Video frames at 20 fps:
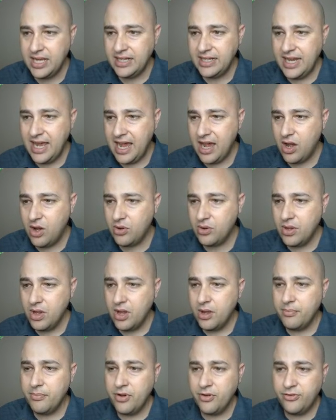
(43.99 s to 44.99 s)
Now,
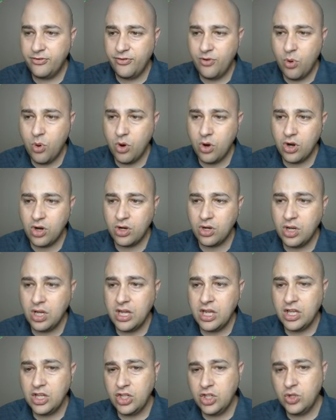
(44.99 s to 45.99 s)
before
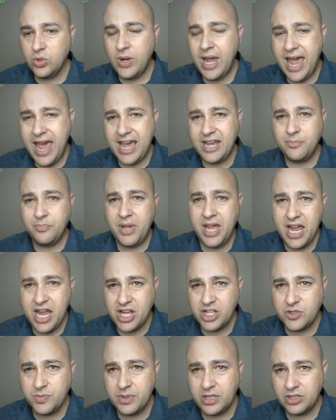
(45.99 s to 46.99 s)
you had
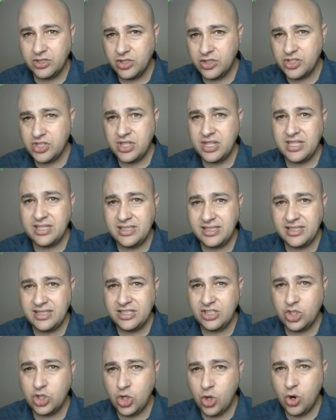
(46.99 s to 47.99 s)
page builders, this
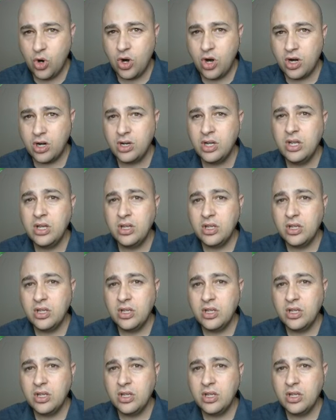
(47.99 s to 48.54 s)
is your